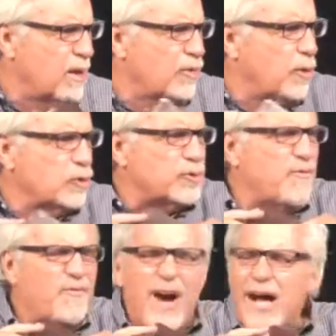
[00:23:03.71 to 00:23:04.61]
Those
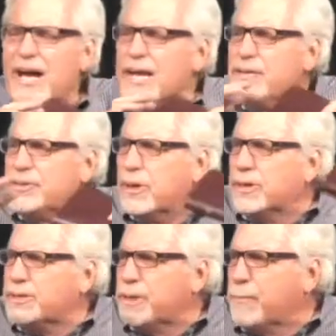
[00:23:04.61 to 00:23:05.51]
vines are
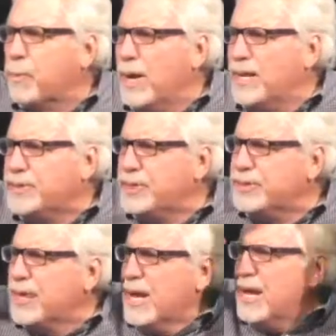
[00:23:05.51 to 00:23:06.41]
into
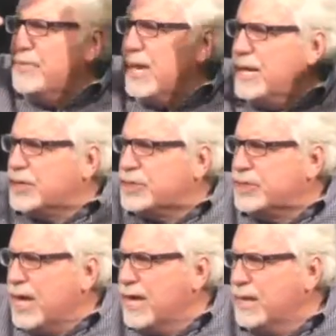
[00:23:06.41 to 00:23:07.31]
branches and they
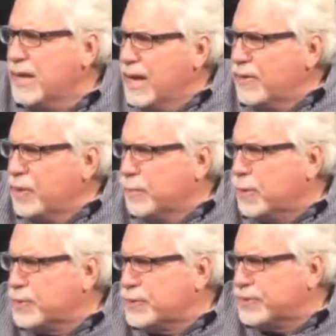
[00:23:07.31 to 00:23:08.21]
extend and they're
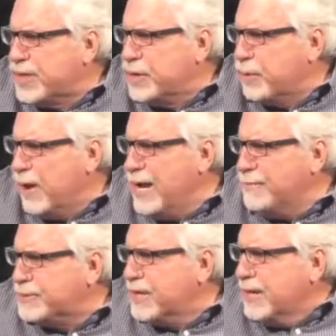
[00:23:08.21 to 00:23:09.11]
producing
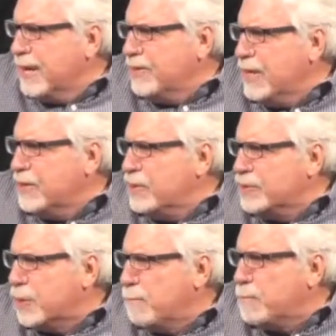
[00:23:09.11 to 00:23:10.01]
grapes, and, and
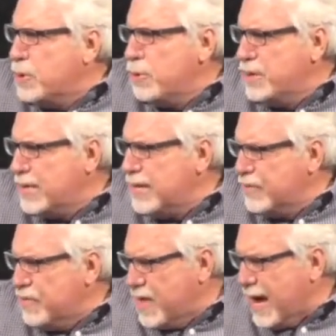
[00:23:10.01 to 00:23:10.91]
there's a beauty
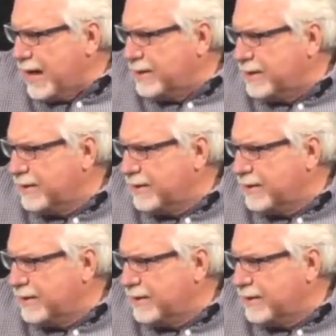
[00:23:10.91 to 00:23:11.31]
in that.